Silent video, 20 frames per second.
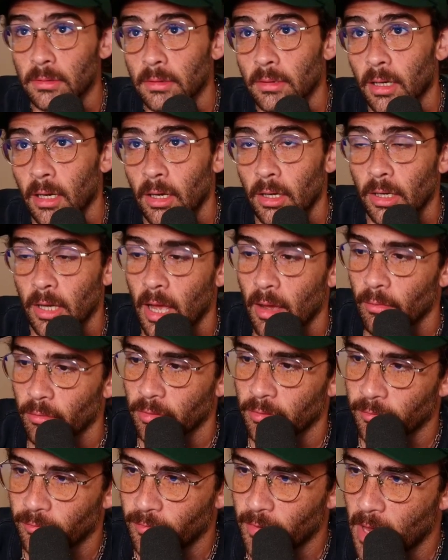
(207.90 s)
Hung out
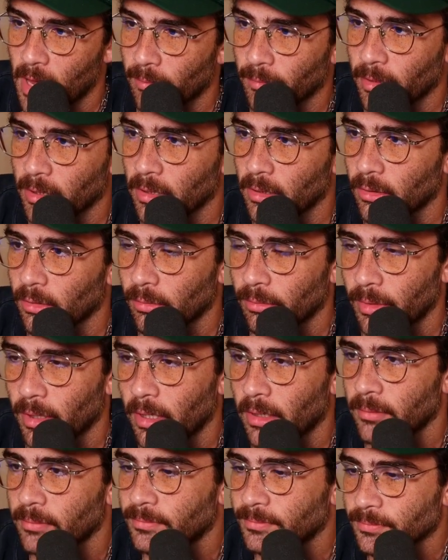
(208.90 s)
with the family a little
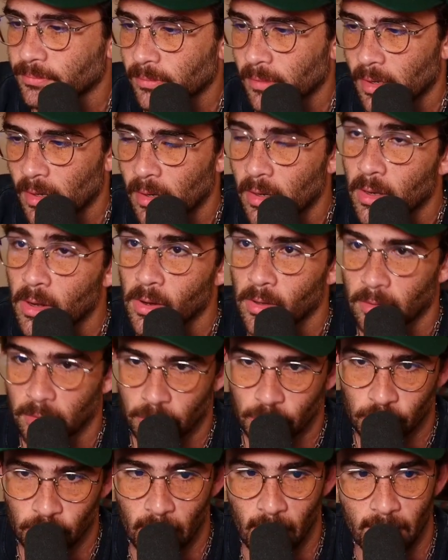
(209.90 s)
bit.
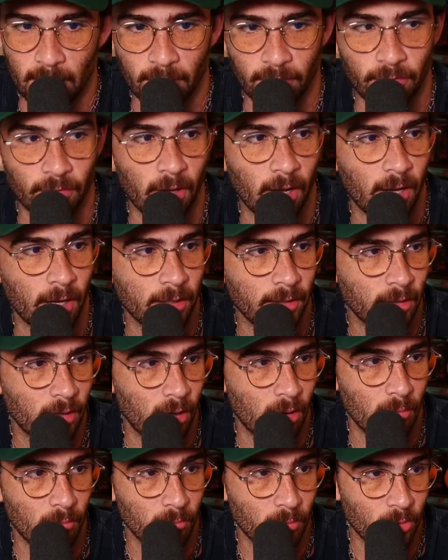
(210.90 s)
Tried to find
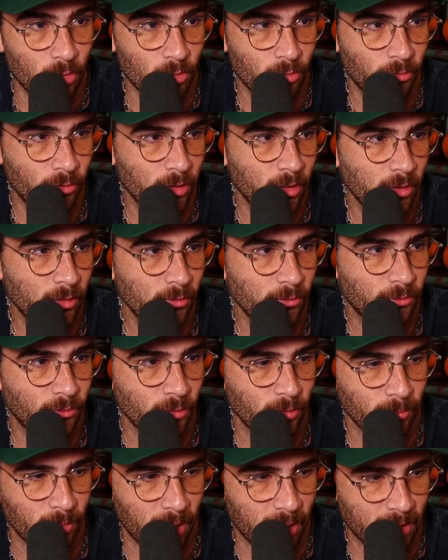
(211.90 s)
a movie
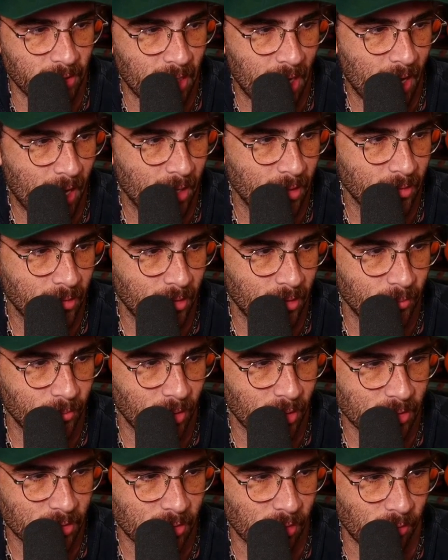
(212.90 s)
for my dad and
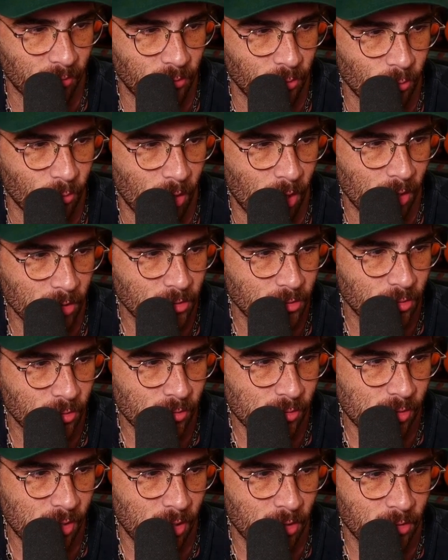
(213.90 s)
myself to watch.
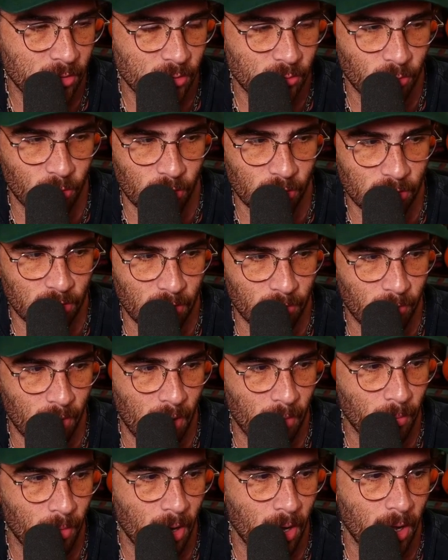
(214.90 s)
Turns out he's worse than
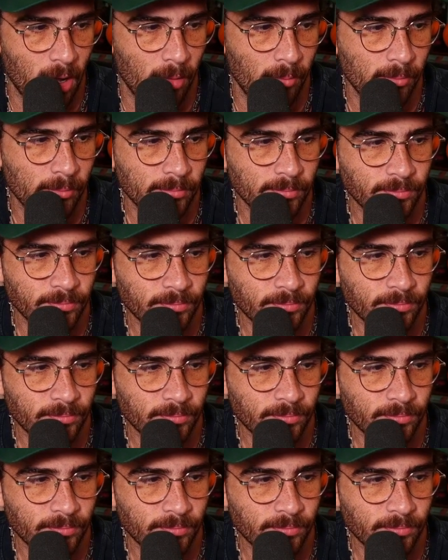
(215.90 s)
my mom.